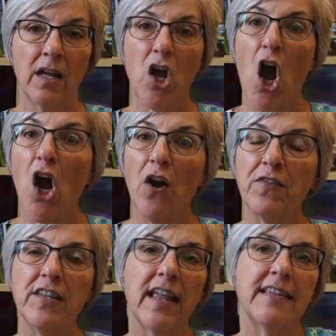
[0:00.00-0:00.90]

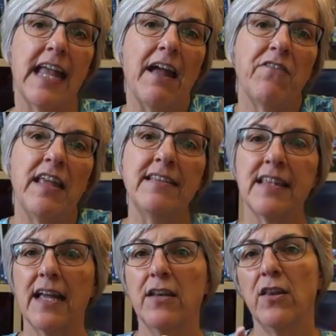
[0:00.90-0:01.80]
carved things. They have things
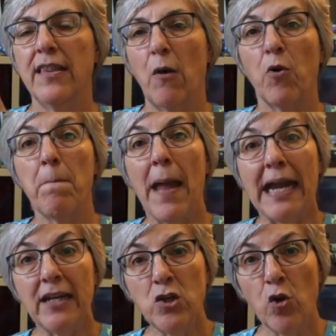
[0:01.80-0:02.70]
that were
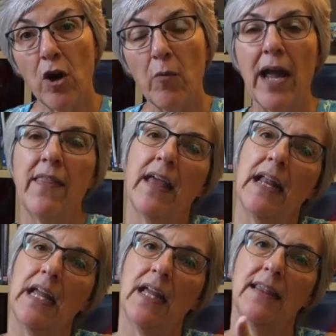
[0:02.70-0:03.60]
made in Norway
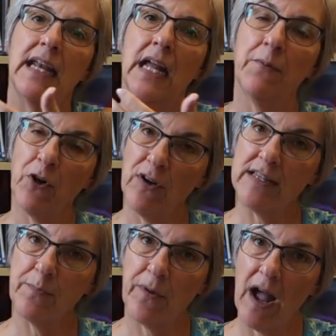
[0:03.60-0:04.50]
that
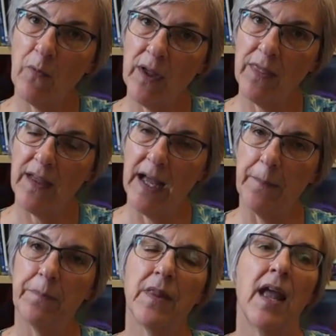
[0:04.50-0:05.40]
immigrants brought with
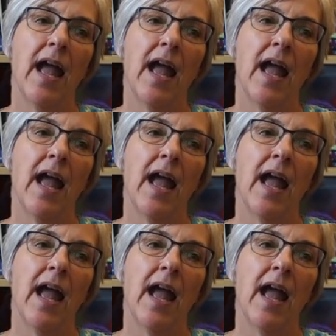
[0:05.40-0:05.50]
them,